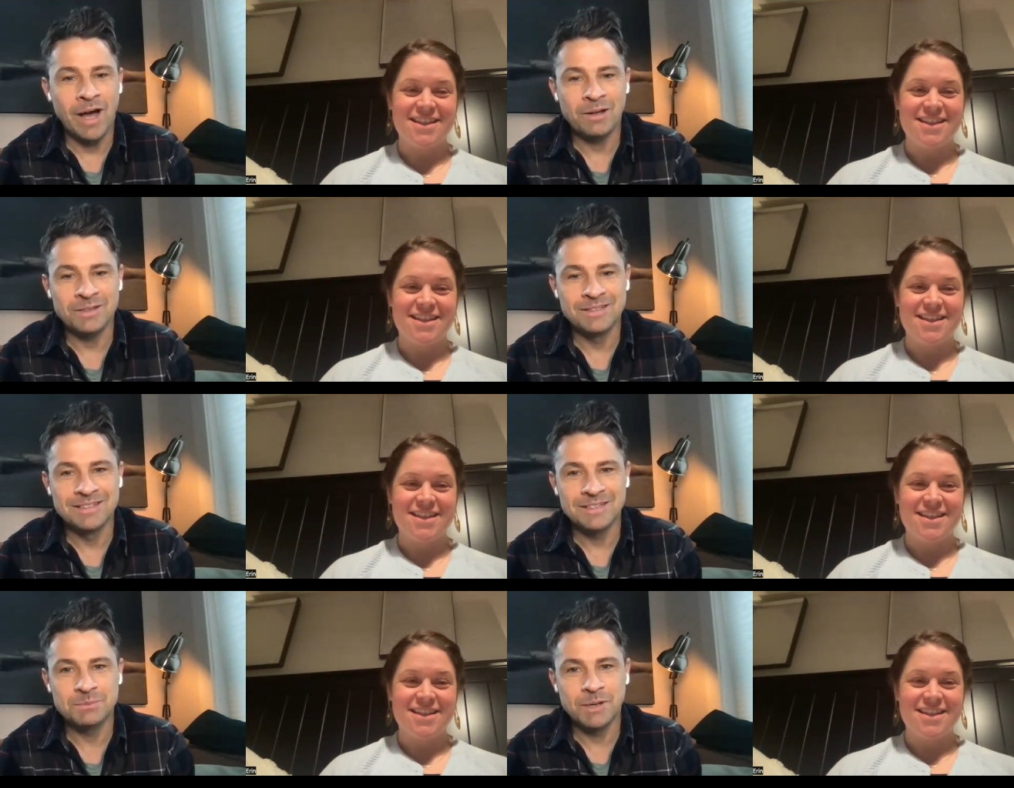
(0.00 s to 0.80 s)
Speaker 1: wild
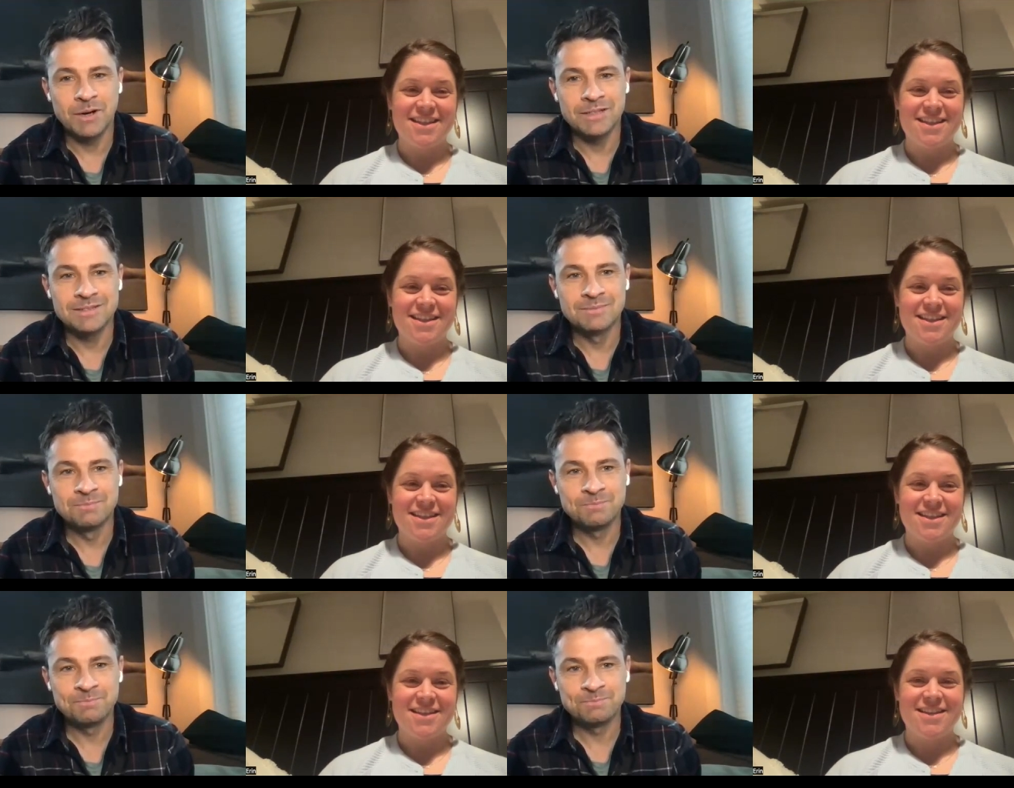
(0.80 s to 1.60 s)
experience.
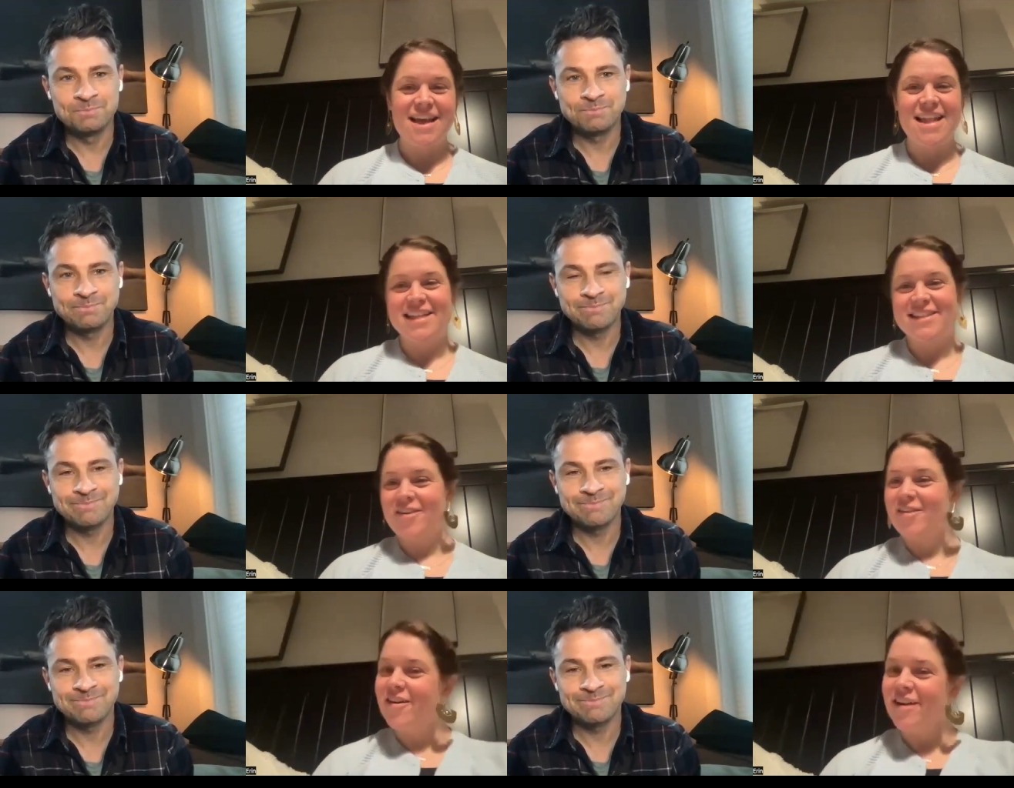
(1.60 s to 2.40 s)
Speaker 2: Yeah, that's
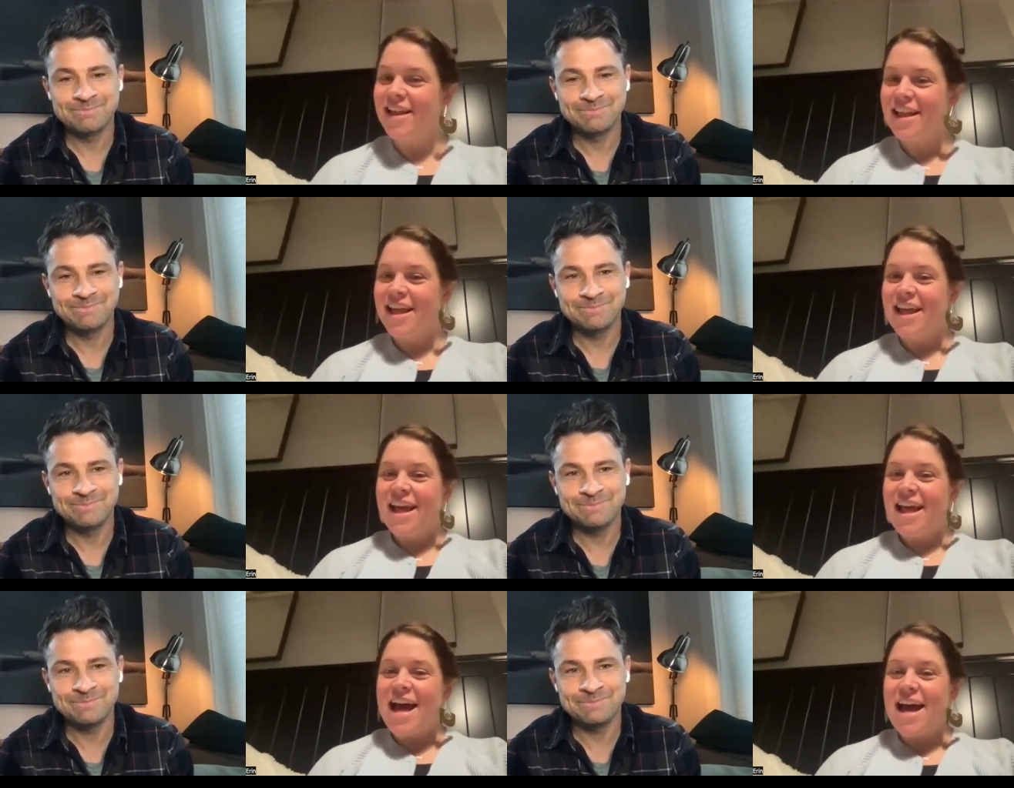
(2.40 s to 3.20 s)
so cool.
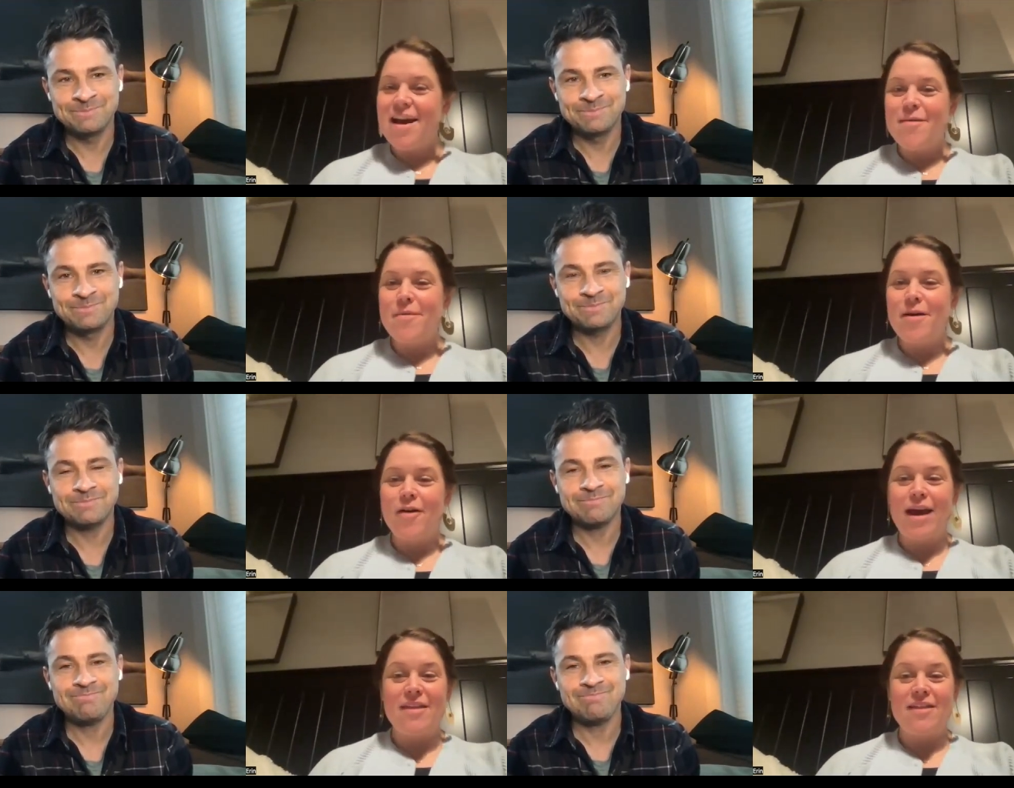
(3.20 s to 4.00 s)
Mm-hmm. Um,
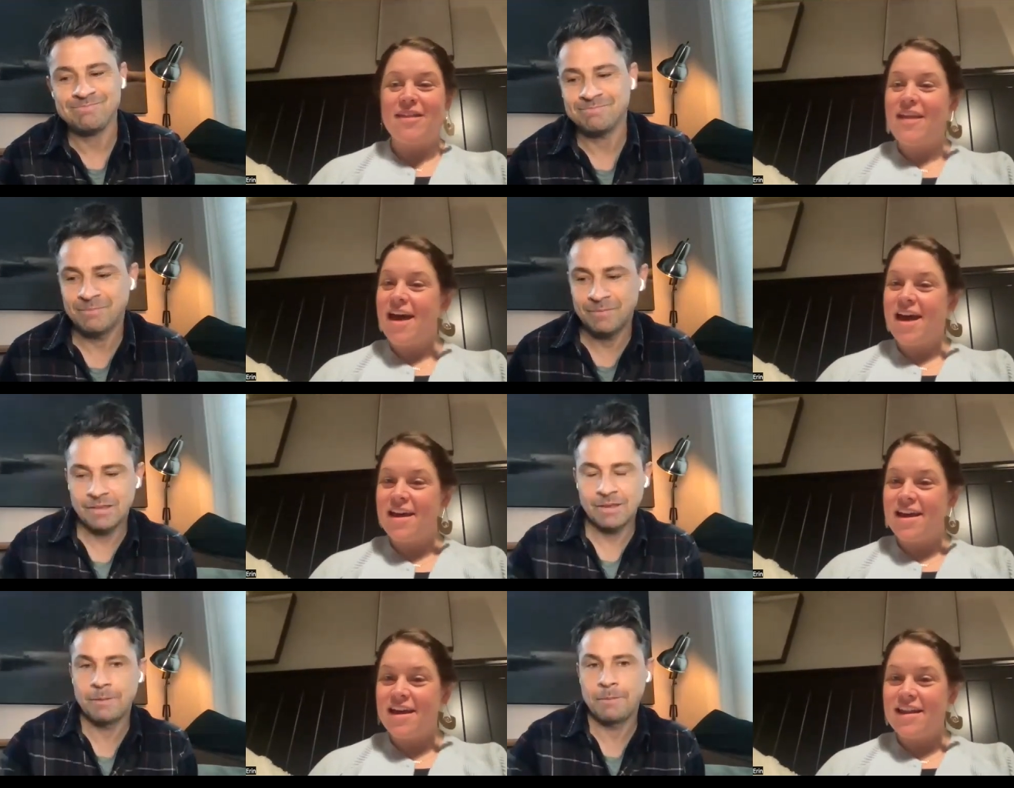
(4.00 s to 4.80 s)
okay,
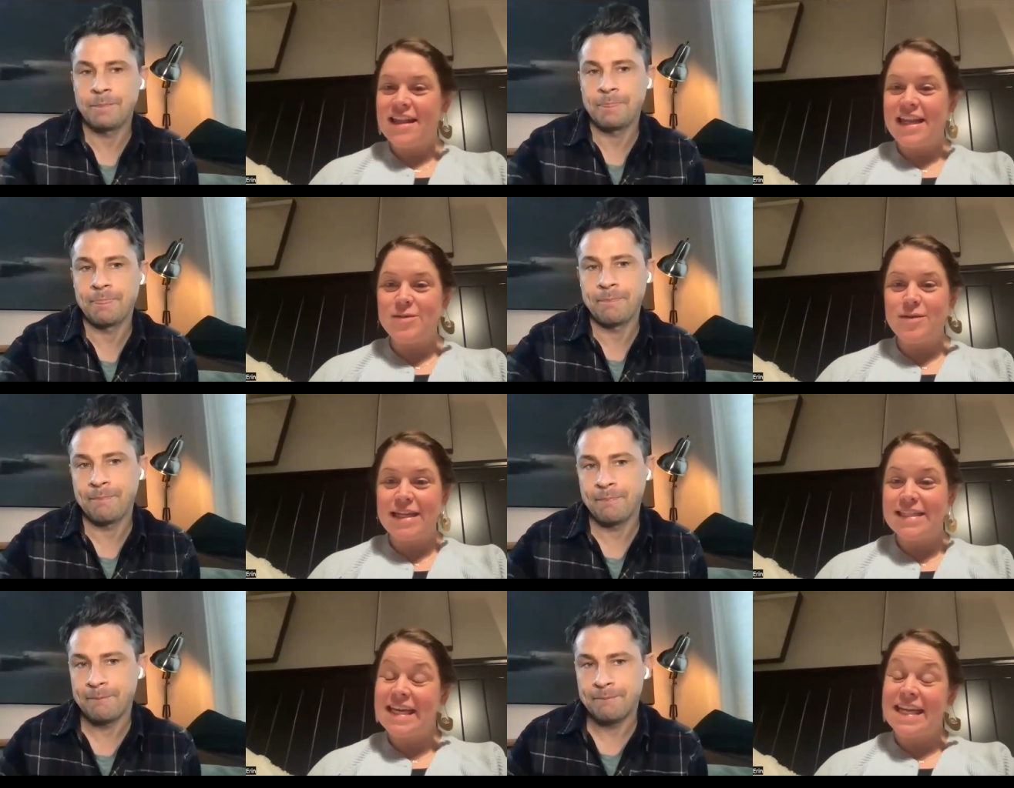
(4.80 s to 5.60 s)
the ladies would
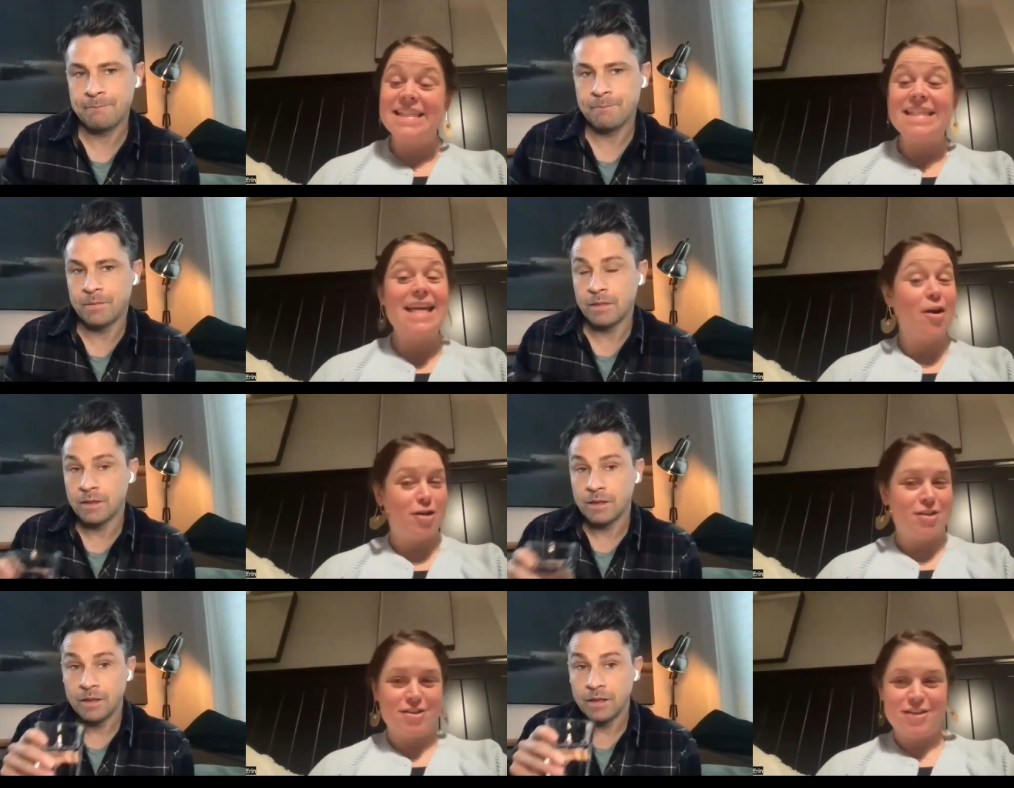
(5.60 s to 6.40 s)
like to get into
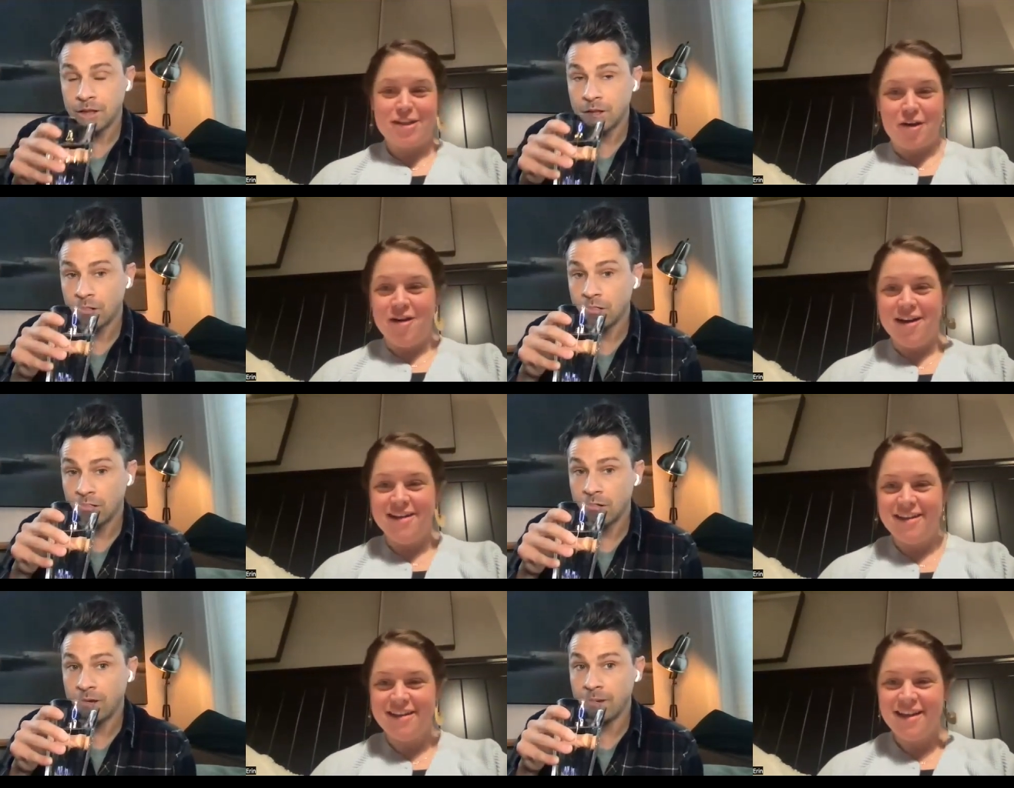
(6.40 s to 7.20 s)
characters. So,
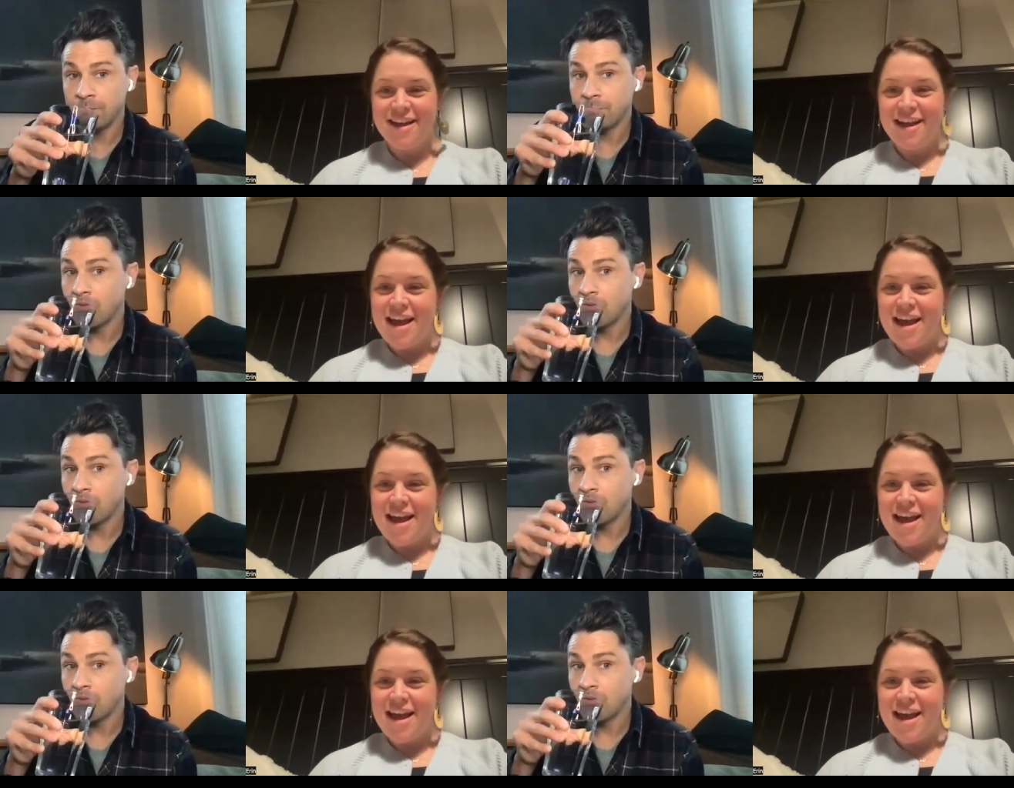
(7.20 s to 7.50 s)
okay.